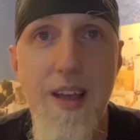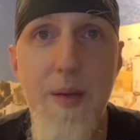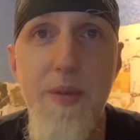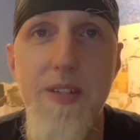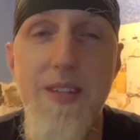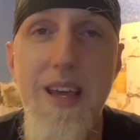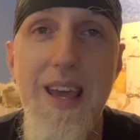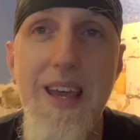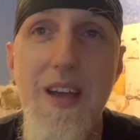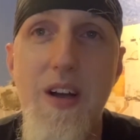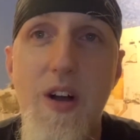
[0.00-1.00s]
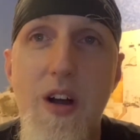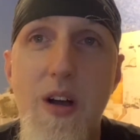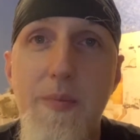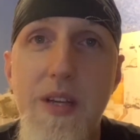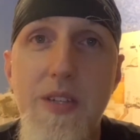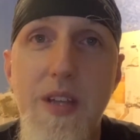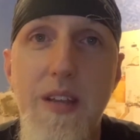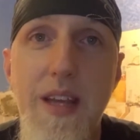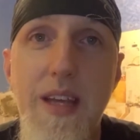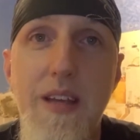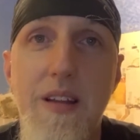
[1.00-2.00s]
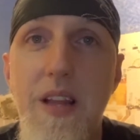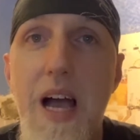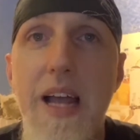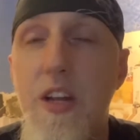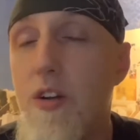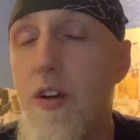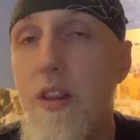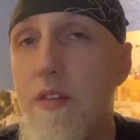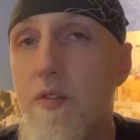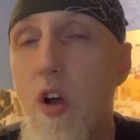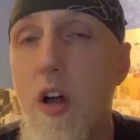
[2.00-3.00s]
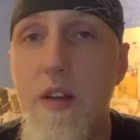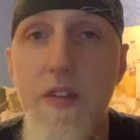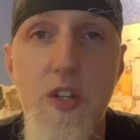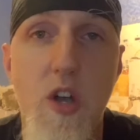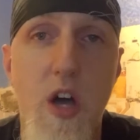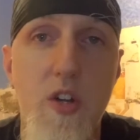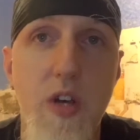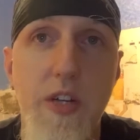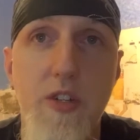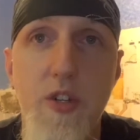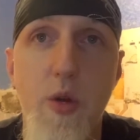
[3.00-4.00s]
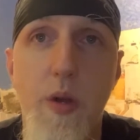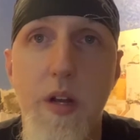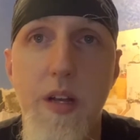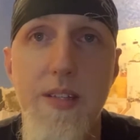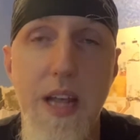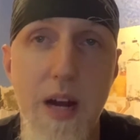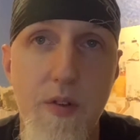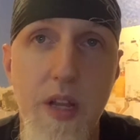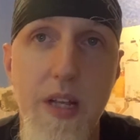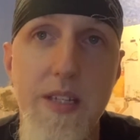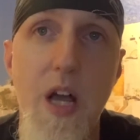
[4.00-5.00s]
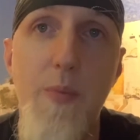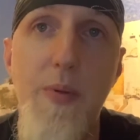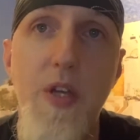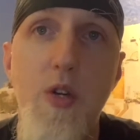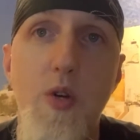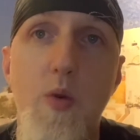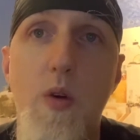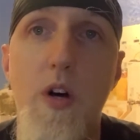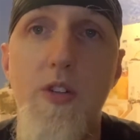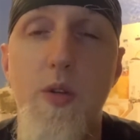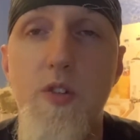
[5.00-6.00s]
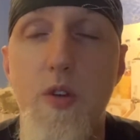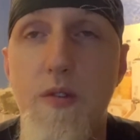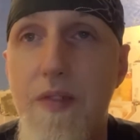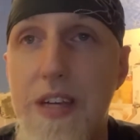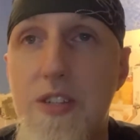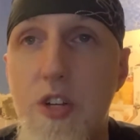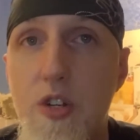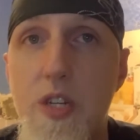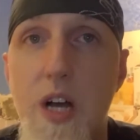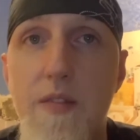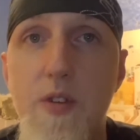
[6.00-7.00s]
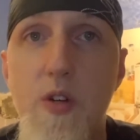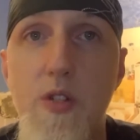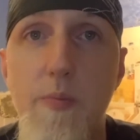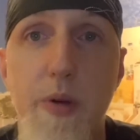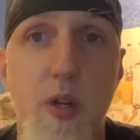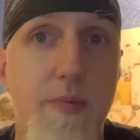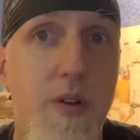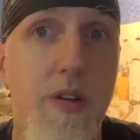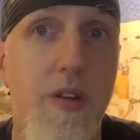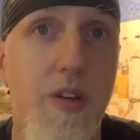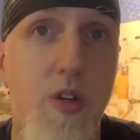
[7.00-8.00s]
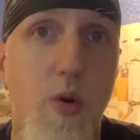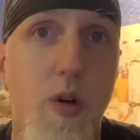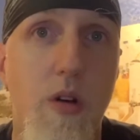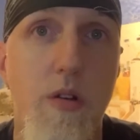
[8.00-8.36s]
because they are basically the line underneath the of each contractor token. It's everything that's helping you, also as you invest in yourself to also build up your, your